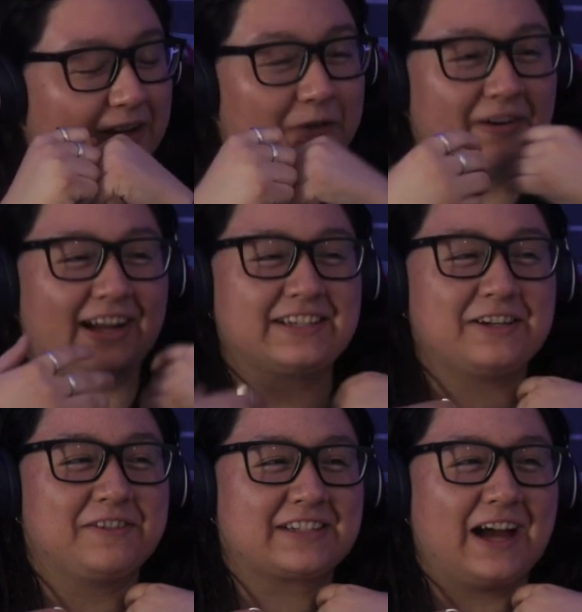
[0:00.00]
Oh my gosh,
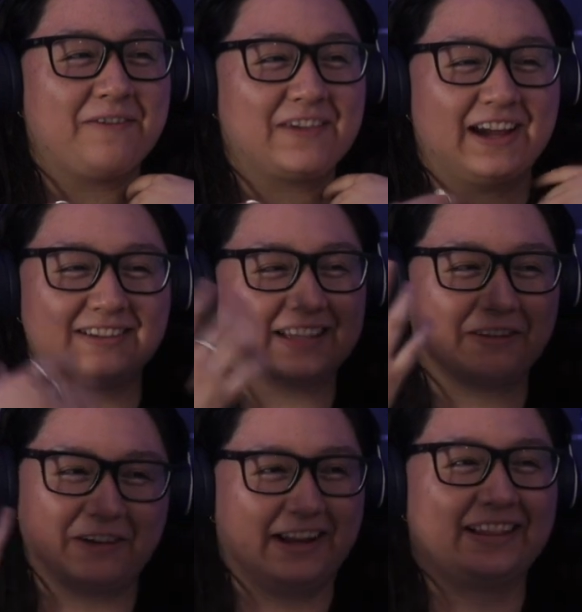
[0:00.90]
she almost got me. I was
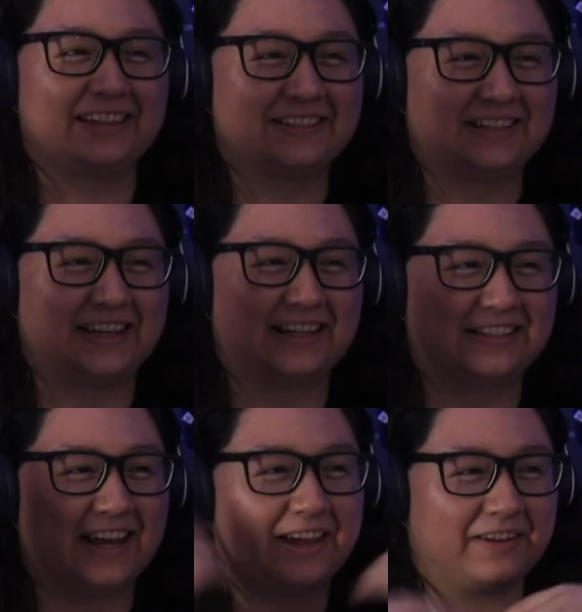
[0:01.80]
like, wait, I thought she got
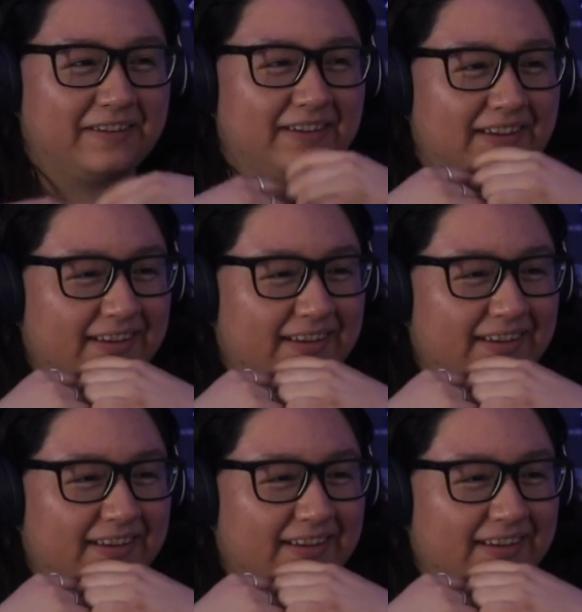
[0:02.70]
Chae.